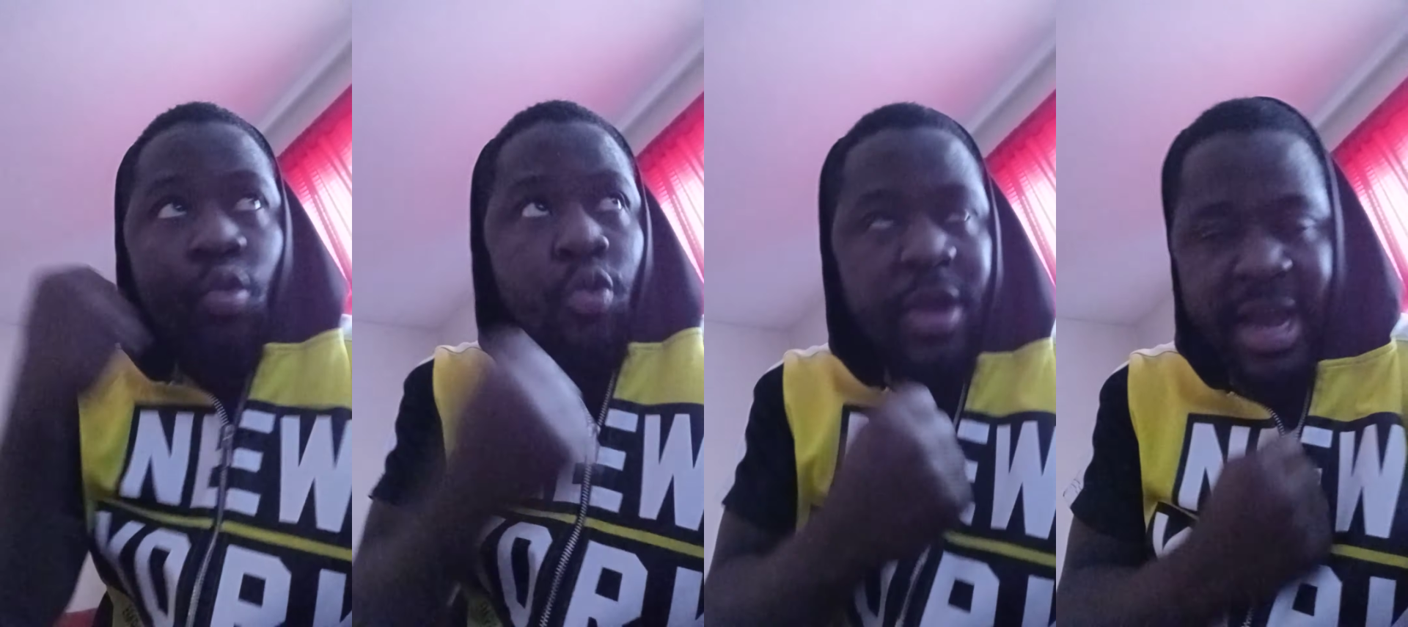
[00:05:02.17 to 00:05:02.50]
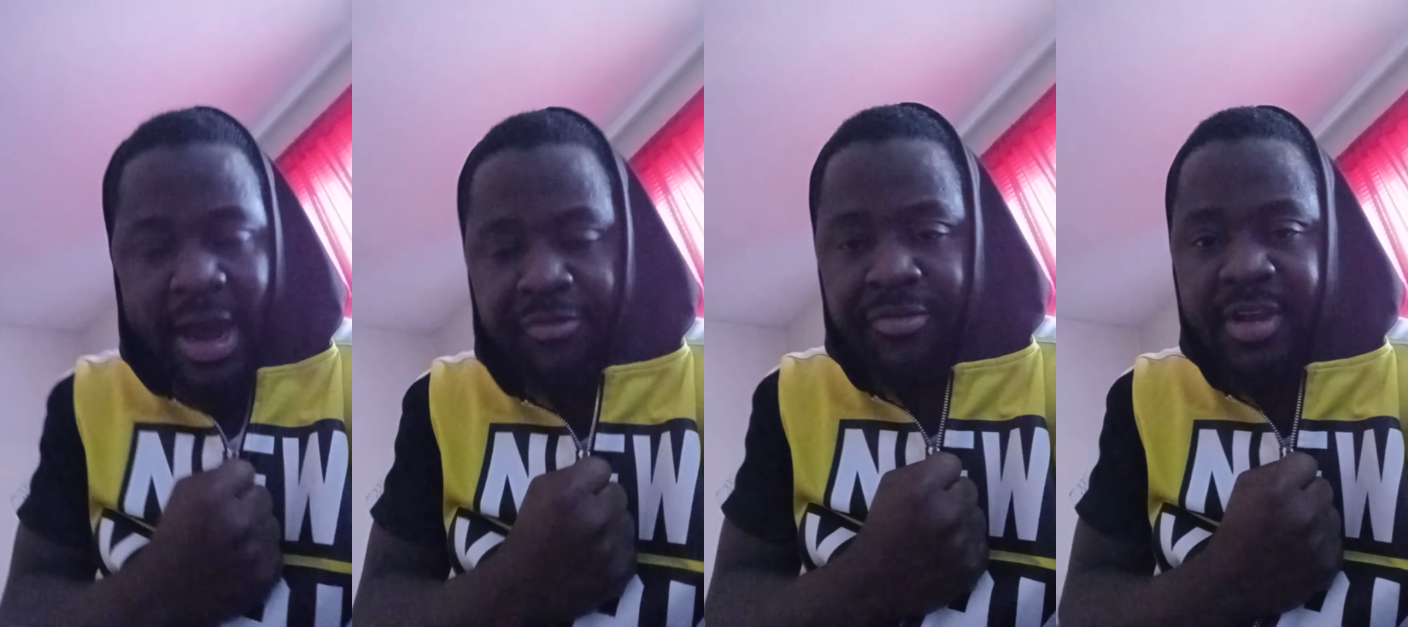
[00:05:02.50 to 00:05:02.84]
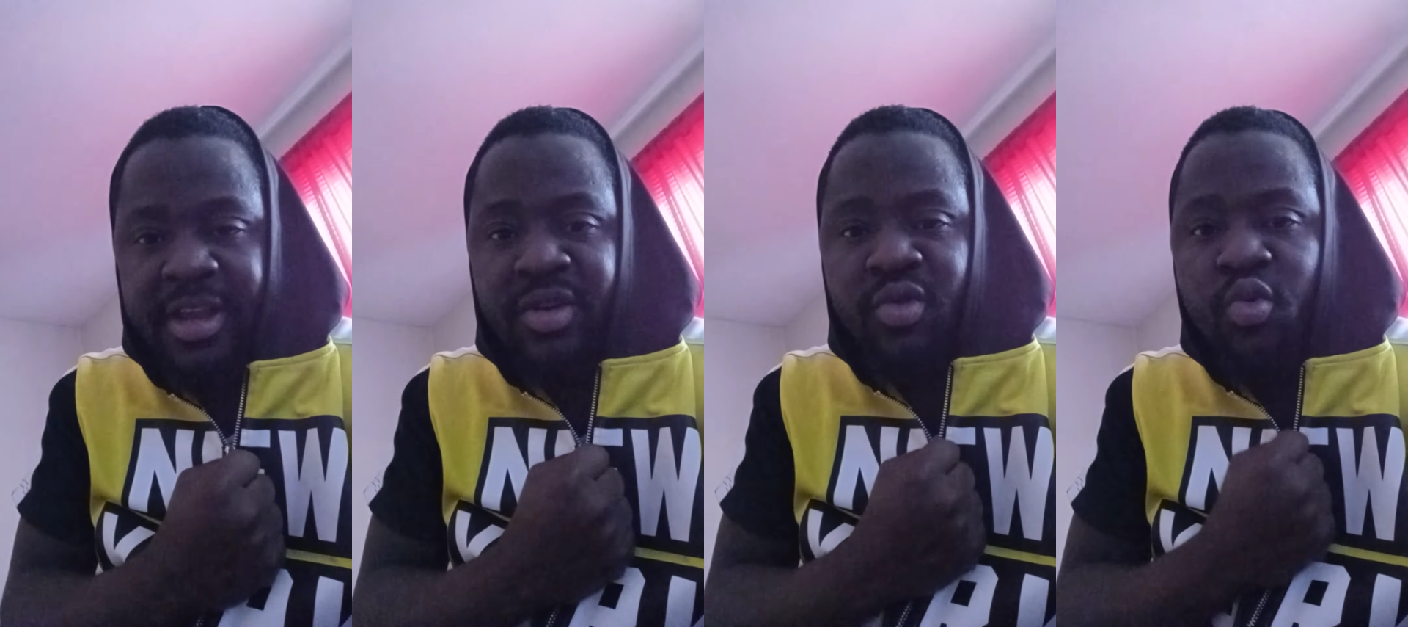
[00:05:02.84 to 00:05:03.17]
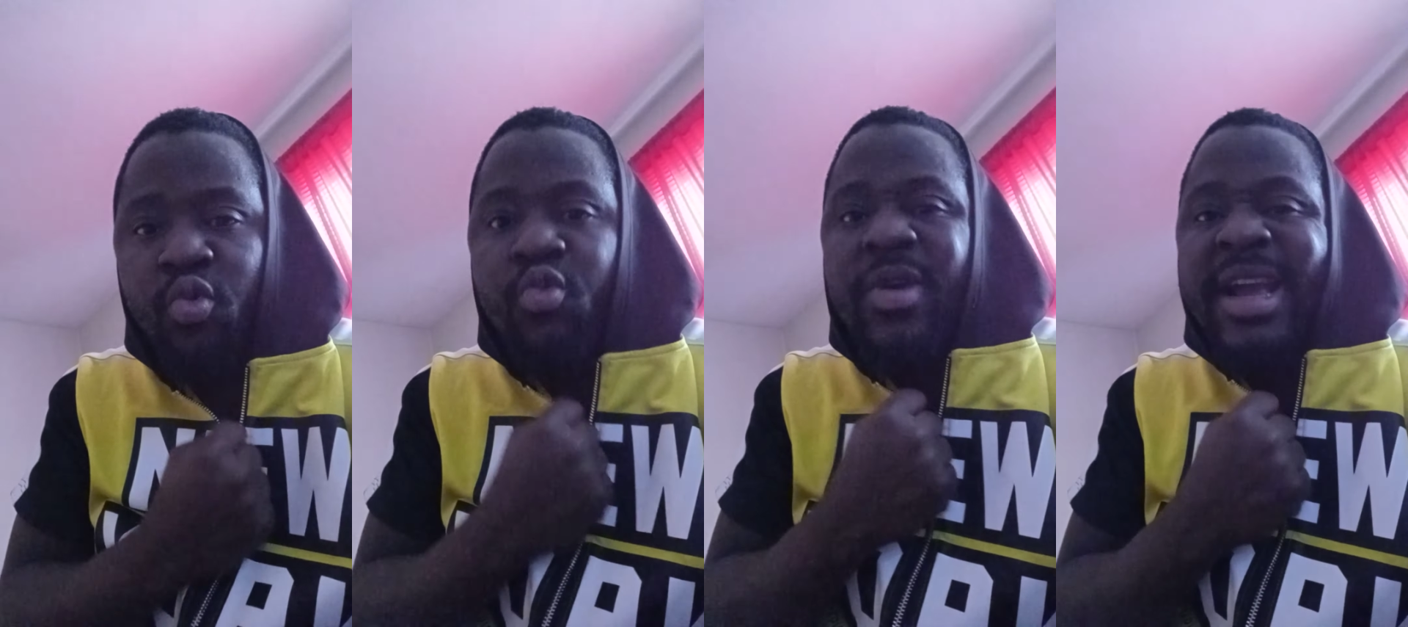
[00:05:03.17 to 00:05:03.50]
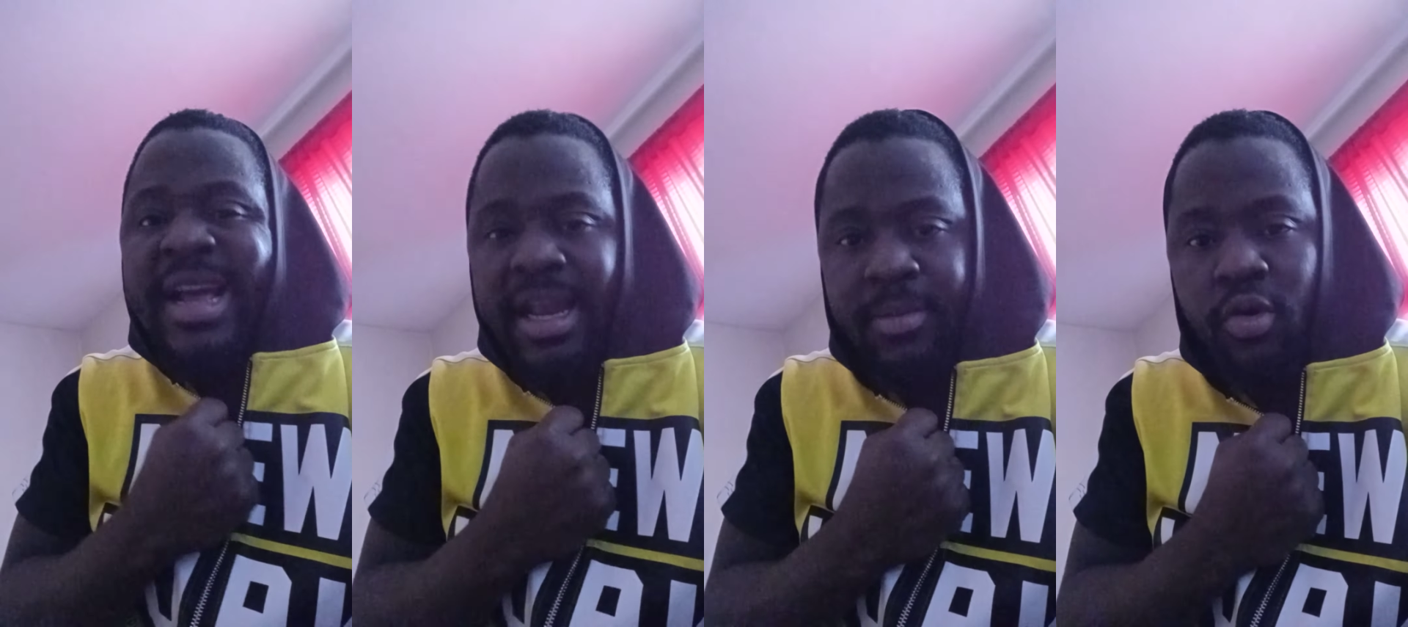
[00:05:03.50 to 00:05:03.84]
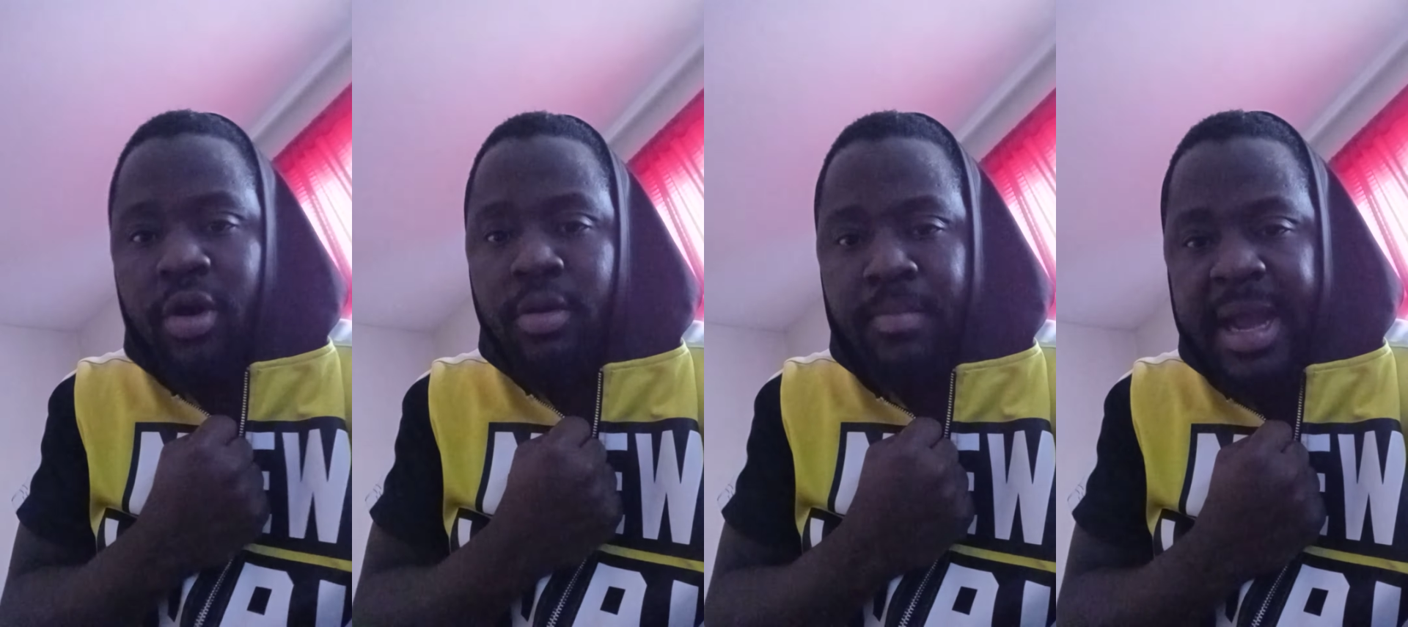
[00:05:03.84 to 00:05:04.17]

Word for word: We African. We claim Wode